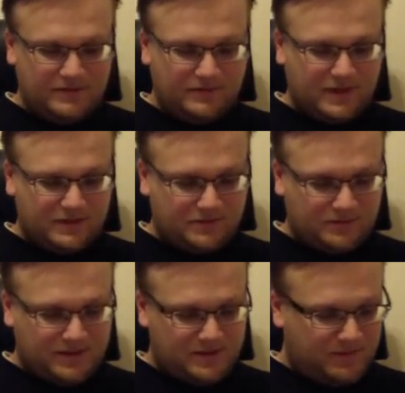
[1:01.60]
and you've got
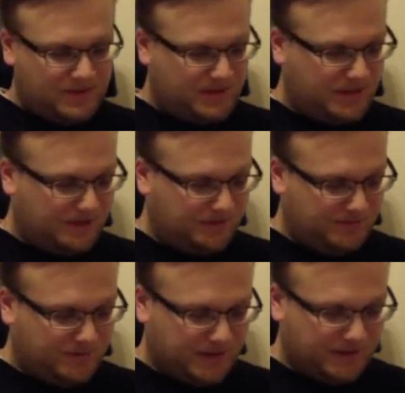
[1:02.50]
your recipes here,
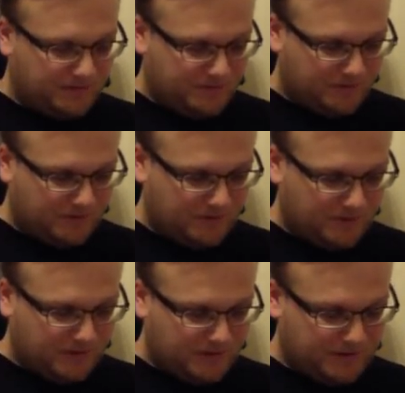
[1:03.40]
you've got
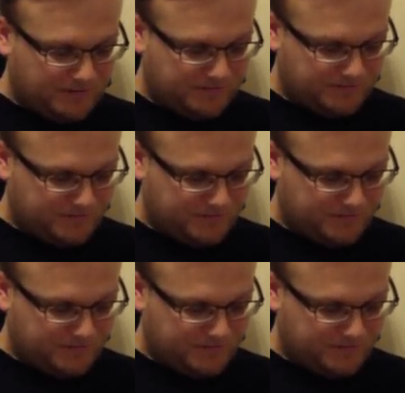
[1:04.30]
for uh, uh,